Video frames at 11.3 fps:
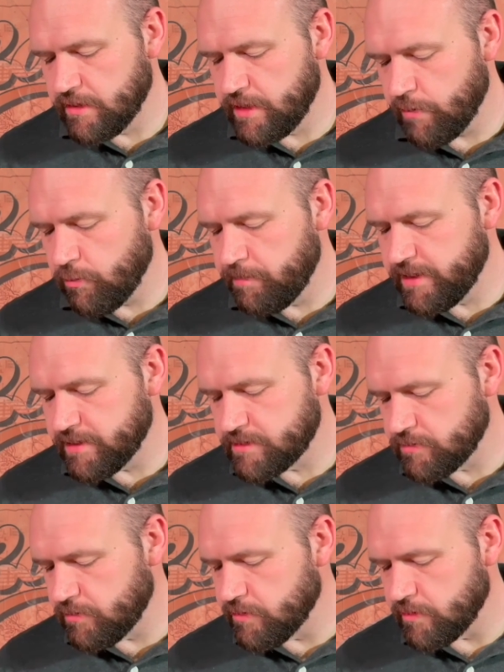there will be
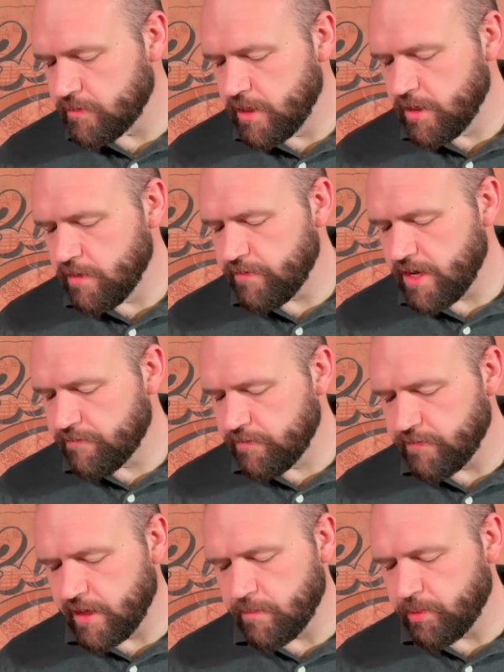disorder of every
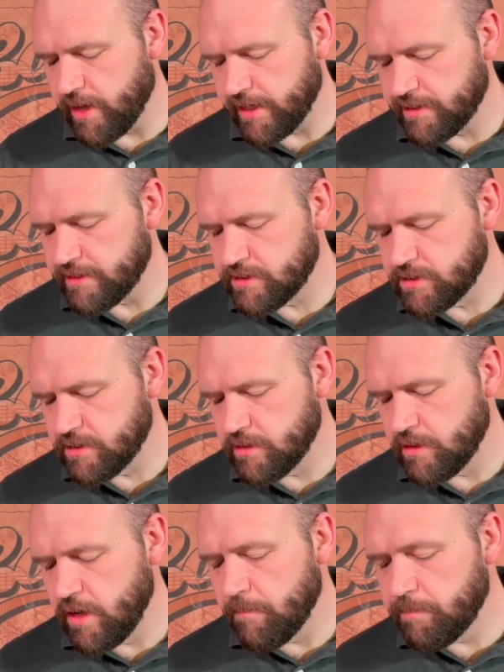vile practice.
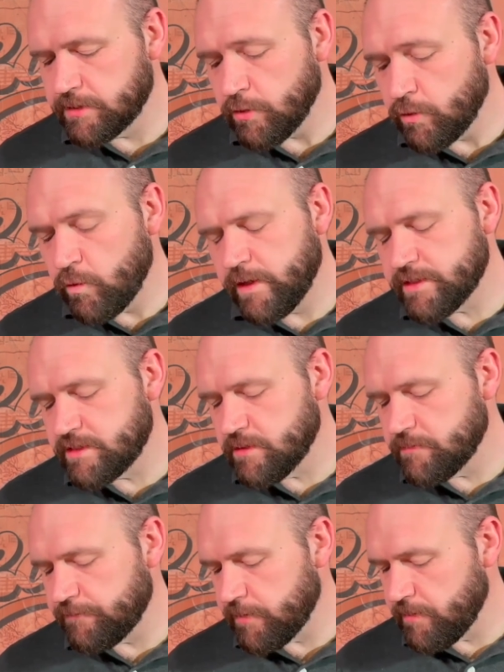But the
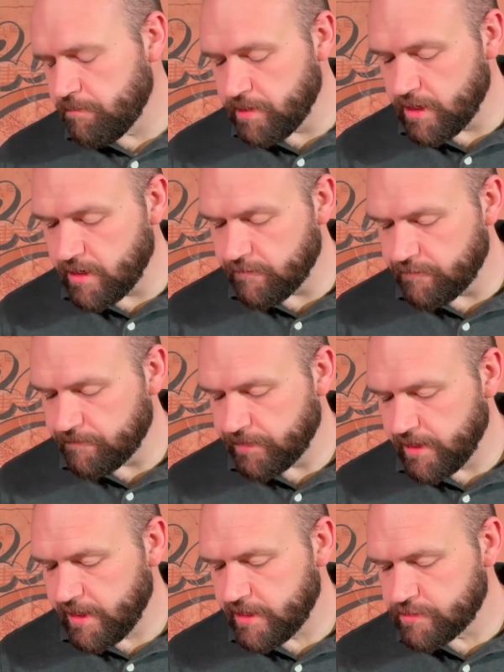wisdom from above
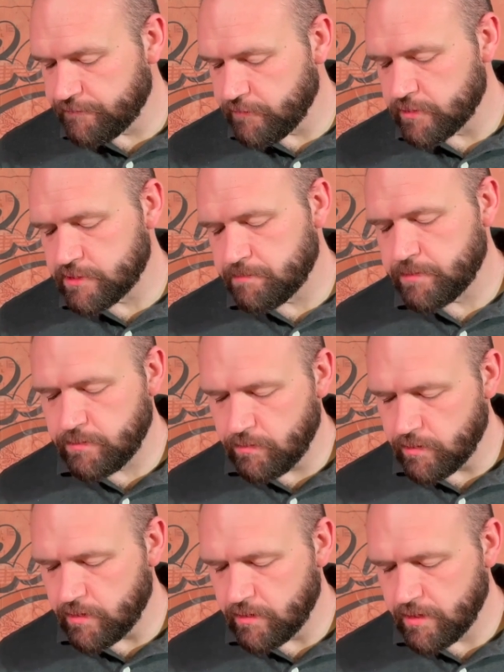is first
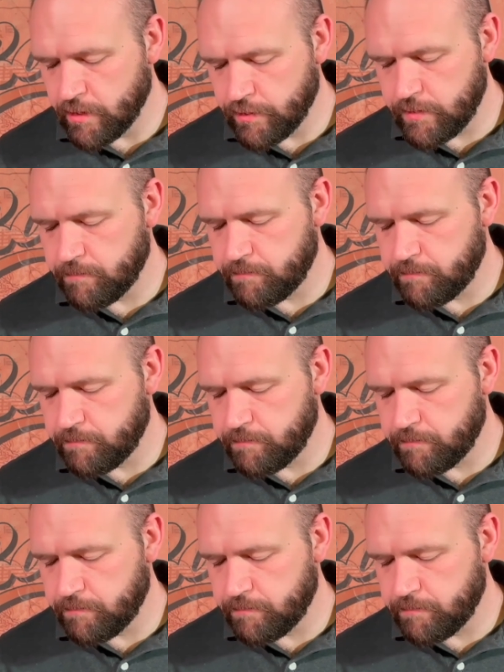pure, then